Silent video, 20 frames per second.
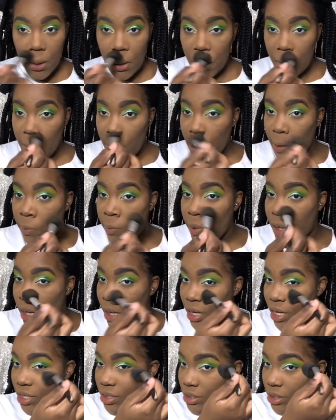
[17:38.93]
And what I
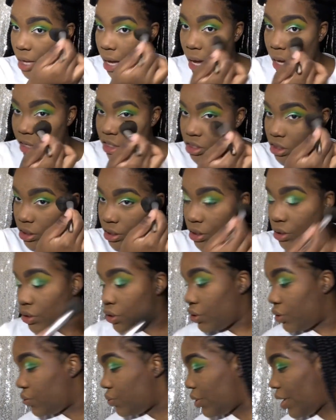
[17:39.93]
like to actually
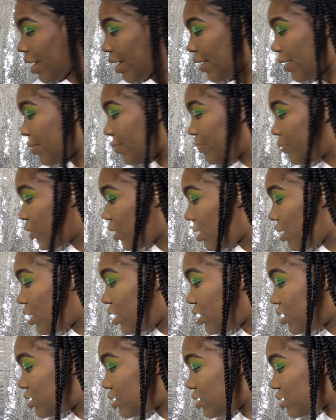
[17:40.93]
do now
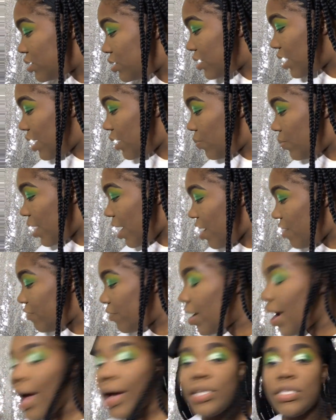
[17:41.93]
is just take whatever
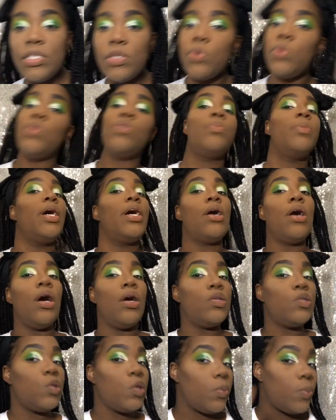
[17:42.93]
access was on my
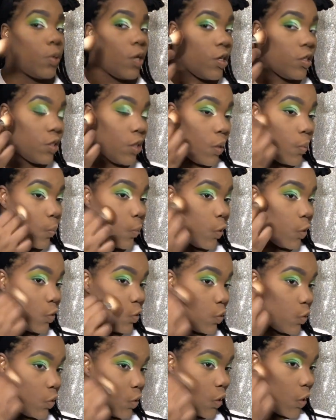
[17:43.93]
contour brush and make
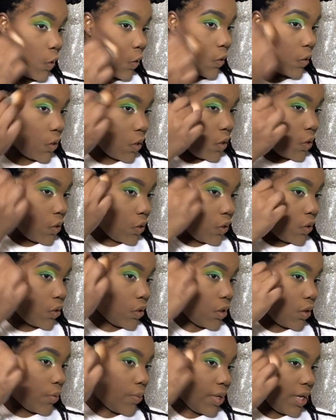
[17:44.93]
sure that, you
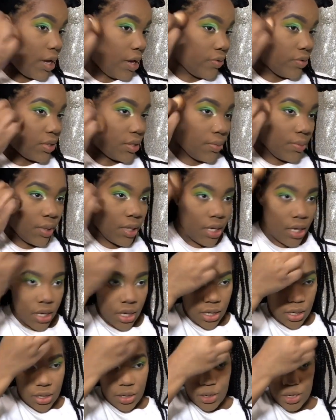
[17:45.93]
know, we have some
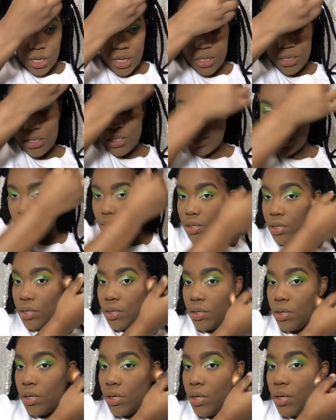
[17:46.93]
color, like to
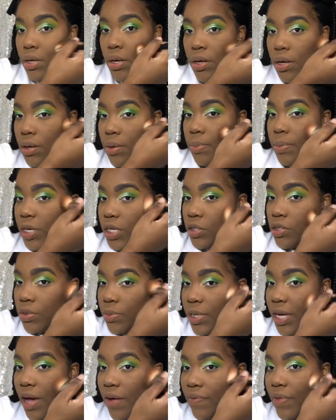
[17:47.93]
make sure
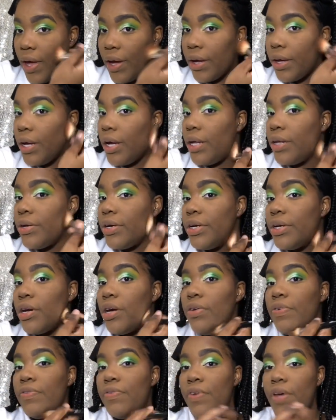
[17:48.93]
we have that color in
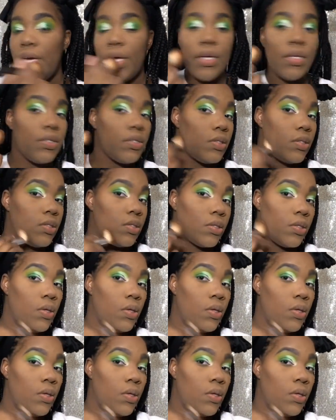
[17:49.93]
our face.